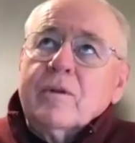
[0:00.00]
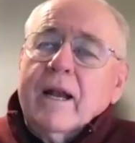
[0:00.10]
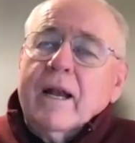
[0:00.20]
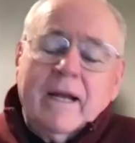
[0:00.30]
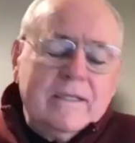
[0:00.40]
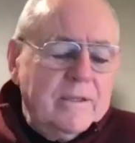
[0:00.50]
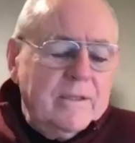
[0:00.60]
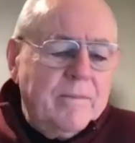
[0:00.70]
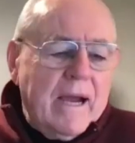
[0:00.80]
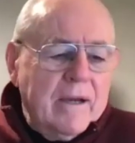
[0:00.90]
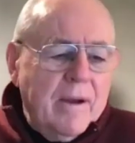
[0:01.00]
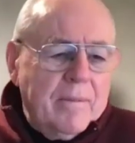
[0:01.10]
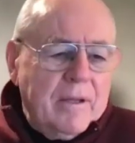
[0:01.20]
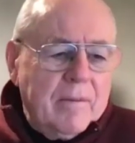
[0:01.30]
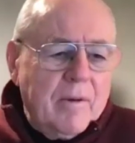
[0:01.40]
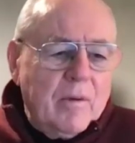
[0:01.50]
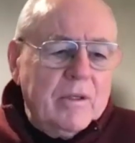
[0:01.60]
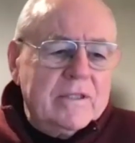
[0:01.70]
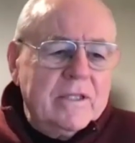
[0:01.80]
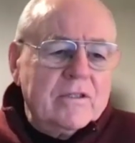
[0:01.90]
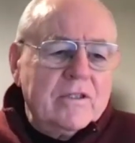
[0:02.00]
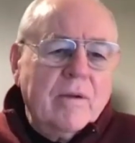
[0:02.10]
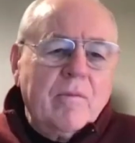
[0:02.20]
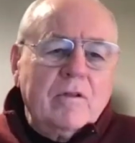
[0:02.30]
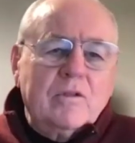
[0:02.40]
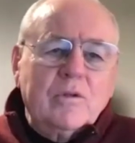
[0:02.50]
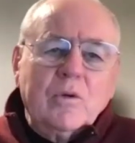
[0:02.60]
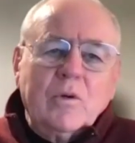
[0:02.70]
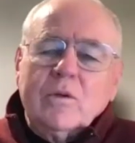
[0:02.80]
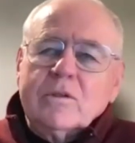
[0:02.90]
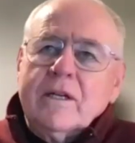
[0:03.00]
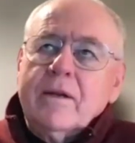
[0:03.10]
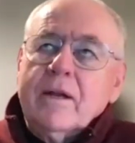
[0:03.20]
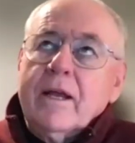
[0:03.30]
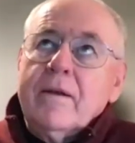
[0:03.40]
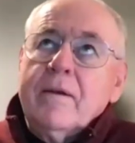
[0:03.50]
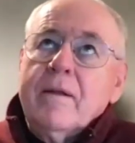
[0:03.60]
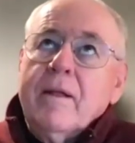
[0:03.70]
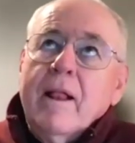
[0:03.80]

Well, I should back up a little bit. We see there's a number of tools, and